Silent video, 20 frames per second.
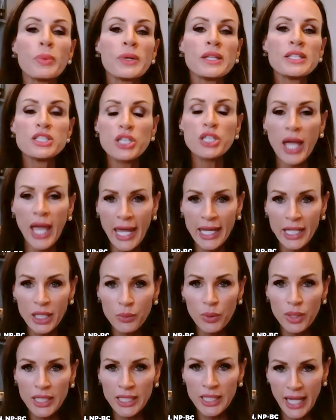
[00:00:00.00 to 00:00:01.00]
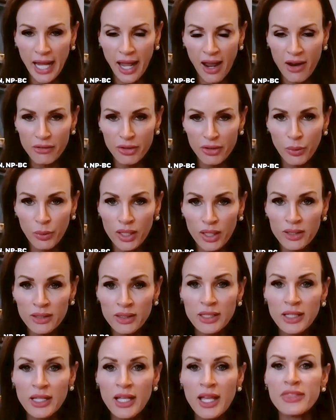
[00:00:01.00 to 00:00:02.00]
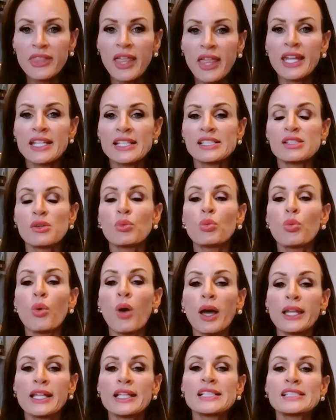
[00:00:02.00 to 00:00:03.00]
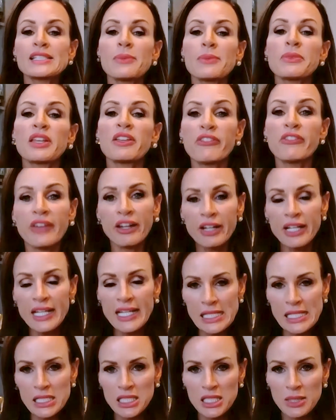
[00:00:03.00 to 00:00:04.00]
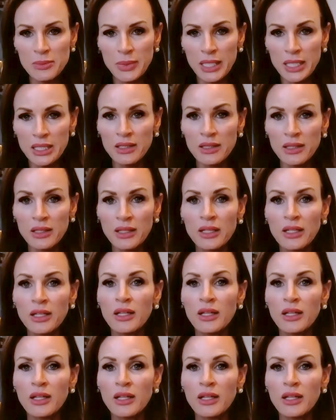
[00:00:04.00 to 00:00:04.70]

open to anyone and everyone that is wanting something very intimate,